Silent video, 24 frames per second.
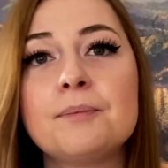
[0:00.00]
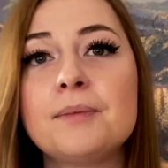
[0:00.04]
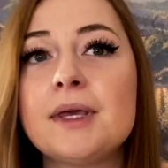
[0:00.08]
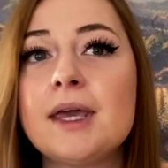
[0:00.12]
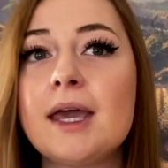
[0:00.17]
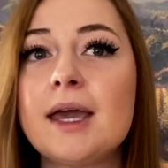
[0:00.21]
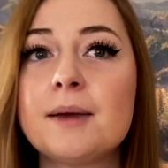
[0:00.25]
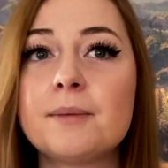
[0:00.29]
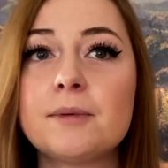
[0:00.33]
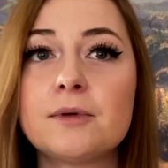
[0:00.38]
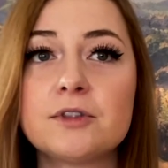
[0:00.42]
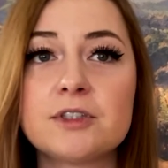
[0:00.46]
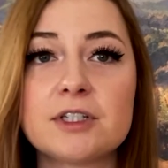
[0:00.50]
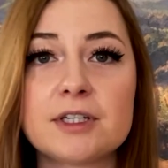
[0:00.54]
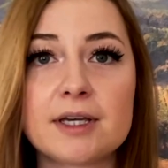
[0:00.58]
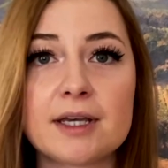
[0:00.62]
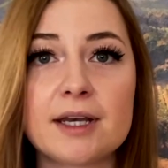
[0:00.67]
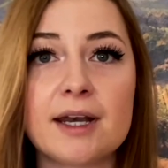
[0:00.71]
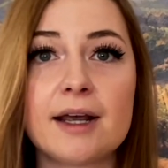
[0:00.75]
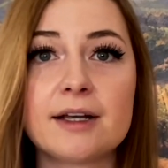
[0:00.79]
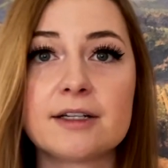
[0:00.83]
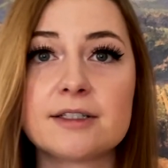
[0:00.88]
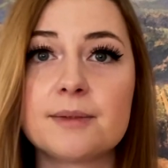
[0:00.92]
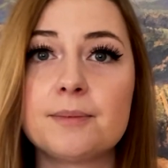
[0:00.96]
be able to
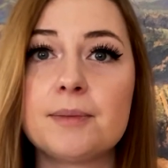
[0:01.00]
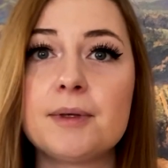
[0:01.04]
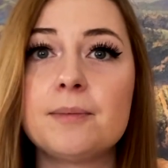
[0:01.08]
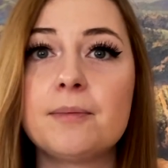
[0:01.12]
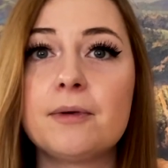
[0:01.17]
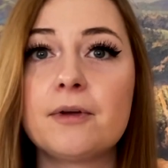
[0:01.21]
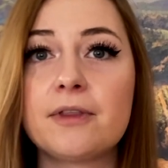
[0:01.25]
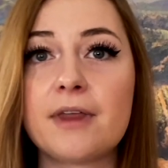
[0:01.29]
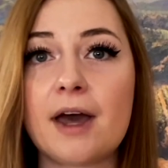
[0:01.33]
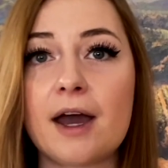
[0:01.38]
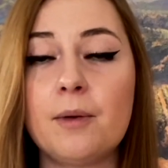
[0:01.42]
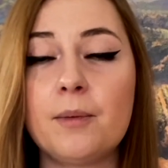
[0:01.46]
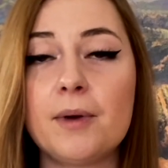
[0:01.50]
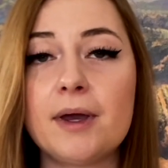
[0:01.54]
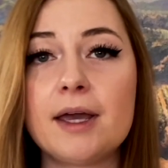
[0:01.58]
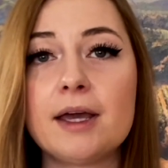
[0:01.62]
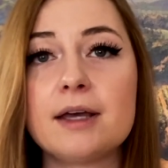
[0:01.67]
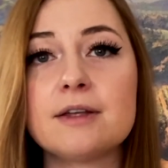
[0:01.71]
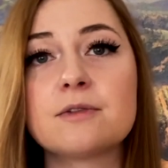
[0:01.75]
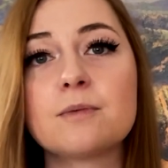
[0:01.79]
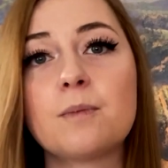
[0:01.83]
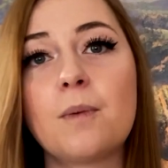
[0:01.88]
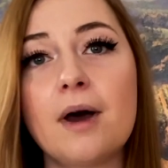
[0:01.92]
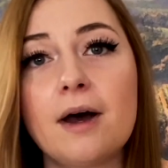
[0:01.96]
connect to people that way
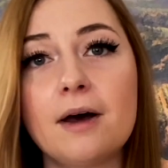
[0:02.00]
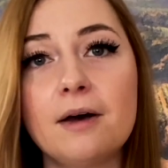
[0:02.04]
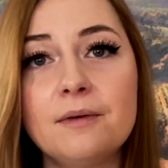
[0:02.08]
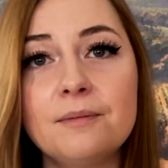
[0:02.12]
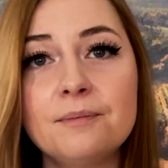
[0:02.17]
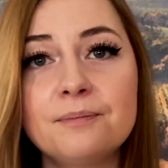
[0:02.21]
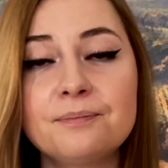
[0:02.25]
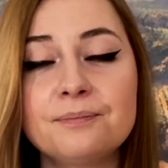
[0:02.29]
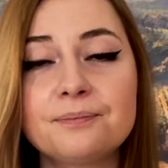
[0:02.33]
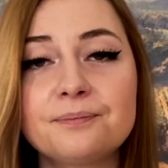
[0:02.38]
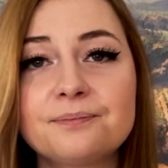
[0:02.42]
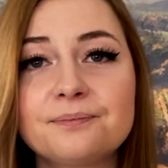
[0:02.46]
as well.